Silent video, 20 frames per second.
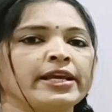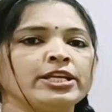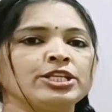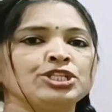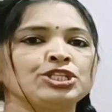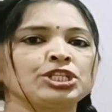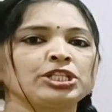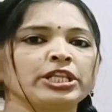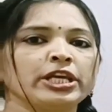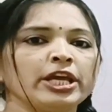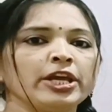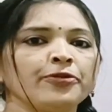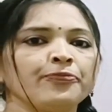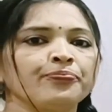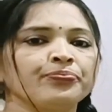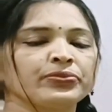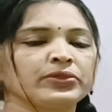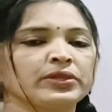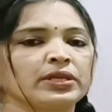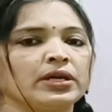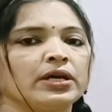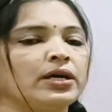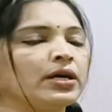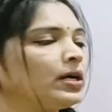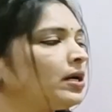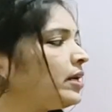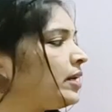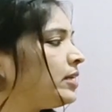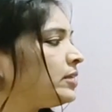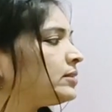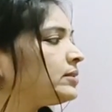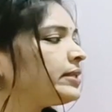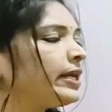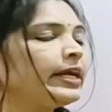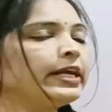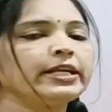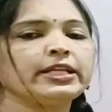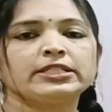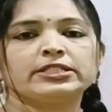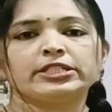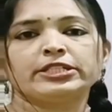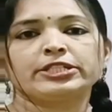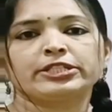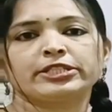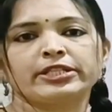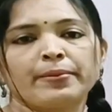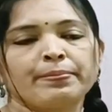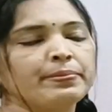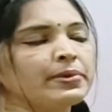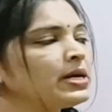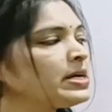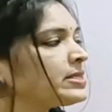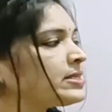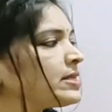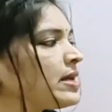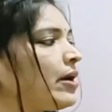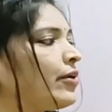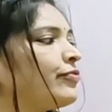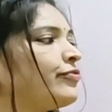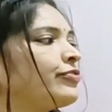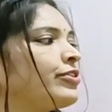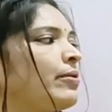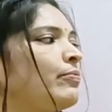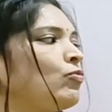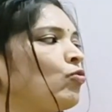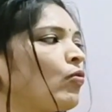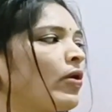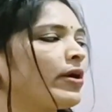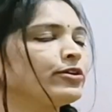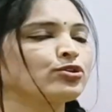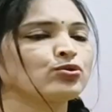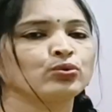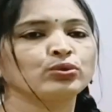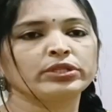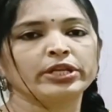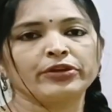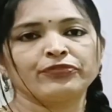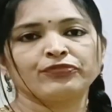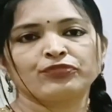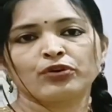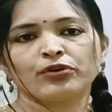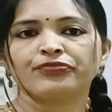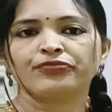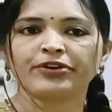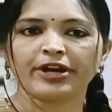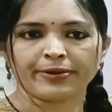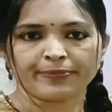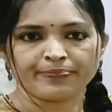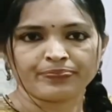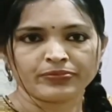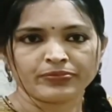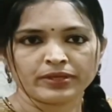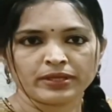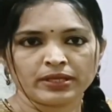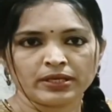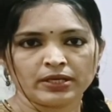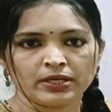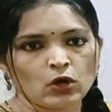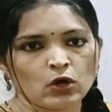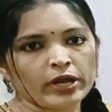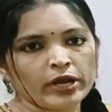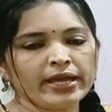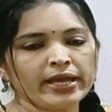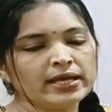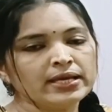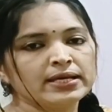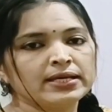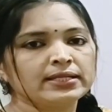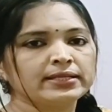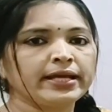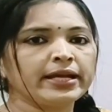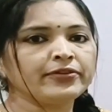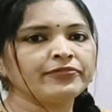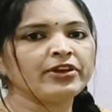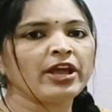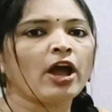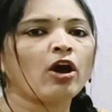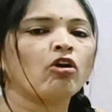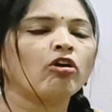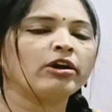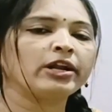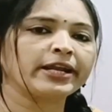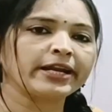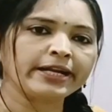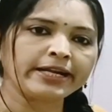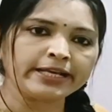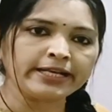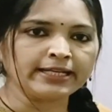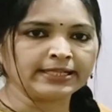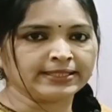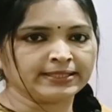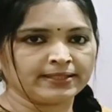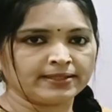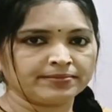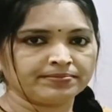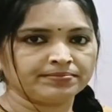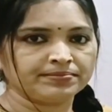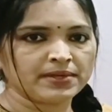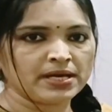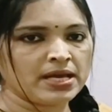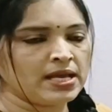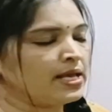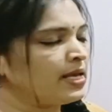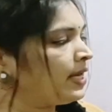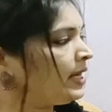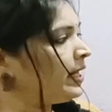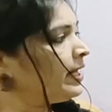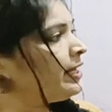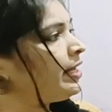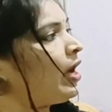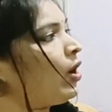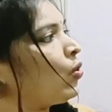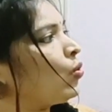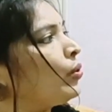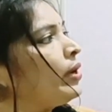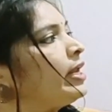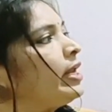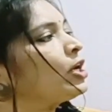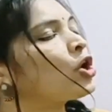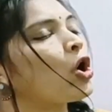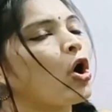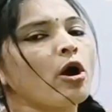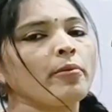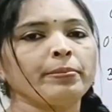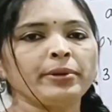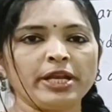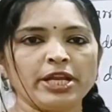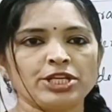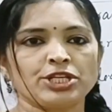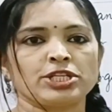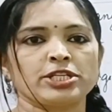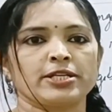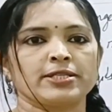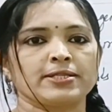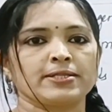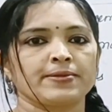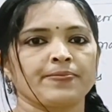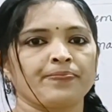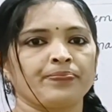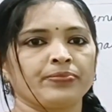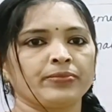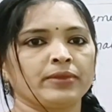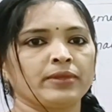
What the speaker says: arrange the 3-digit numbers from 1, 2, 3, 4, 5. Okay, that we have already learned. Now in combinations,